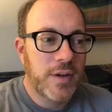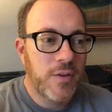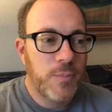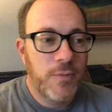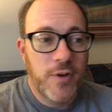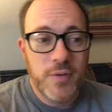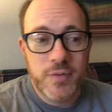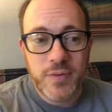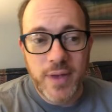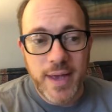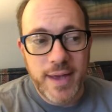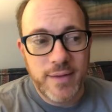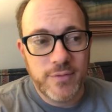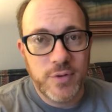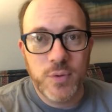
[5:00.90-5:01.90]
folks that
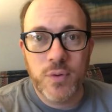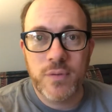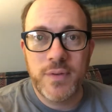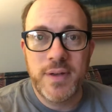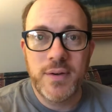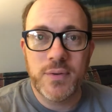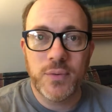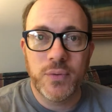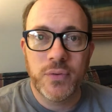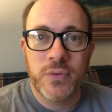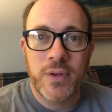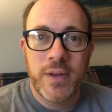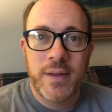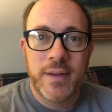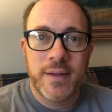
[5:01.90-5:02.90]
have newer vehicles.
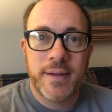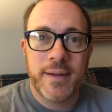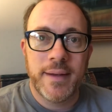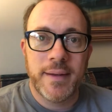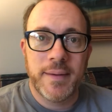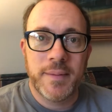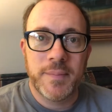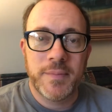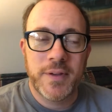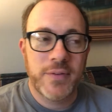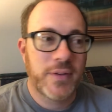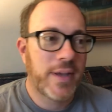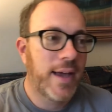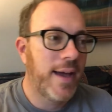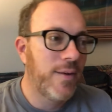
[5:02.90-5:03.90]
There's a
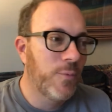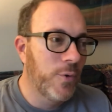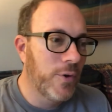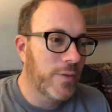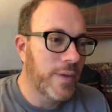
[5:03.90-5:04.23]
guy at work